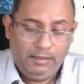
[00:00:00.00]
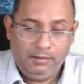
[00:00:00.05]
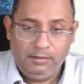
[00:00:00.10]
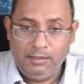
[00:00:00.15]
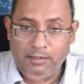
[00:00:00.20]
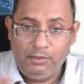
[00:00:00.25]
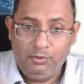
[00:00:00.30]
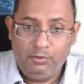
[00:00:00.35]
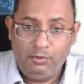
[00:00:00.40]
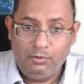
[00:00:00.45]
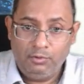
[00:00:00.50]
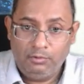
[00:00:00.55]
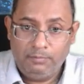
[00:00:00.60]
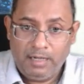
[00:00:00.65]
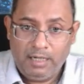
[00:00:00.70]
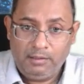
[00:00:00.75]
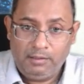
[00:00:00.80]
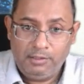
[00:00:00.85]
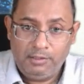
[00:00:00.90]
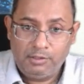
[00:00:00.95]
and then you go to
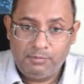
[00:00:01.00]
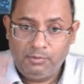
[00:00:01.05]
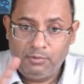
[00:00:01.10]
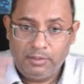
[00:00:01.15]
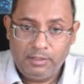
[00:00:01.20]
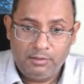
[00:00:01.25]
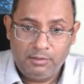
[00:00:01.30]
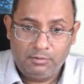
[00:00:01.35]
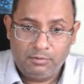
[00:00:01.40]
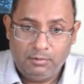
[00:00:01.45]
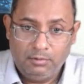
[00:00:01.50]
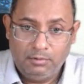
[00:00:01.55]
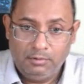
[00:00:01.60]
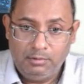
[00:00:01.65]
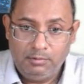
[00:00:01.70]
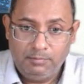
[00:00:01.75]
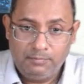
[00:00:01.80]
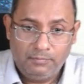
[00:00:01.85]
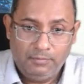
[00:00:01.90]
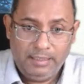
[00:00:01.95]
practice book and
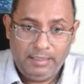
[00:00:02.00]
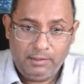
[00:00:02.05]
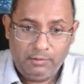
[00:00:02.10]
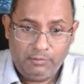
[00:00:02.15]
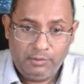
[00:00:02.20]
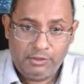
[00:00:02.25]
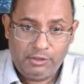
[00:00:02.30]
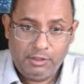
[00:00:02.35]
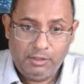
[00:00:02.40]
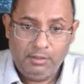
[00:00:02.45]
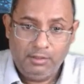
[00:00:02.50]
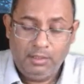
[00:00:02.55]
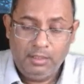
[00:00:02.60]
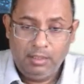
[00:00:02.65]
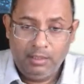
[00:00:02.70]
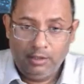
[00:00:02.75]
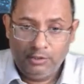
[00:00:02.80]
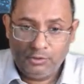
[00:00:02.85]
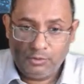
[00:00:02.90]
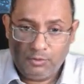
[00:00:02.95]
solve that question.
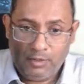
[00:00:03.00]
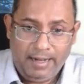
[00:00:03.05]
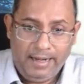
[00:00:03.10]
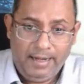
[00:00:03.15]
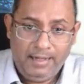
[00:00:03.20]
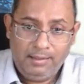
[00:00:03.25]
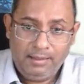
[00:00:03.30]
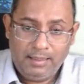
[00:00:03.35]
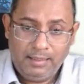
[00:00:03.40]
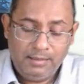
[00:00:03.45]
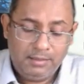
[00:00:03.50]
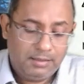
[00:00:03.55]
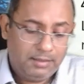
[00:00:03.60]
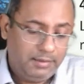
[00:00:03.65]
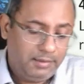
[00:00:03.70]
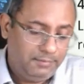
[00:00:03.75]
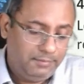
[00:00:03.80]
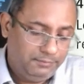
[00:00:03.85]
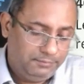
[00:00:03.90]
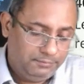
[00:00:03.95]
So hide the
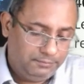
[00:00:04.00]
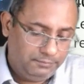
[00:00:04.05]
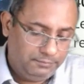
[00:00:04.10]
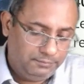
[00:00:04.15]
answer,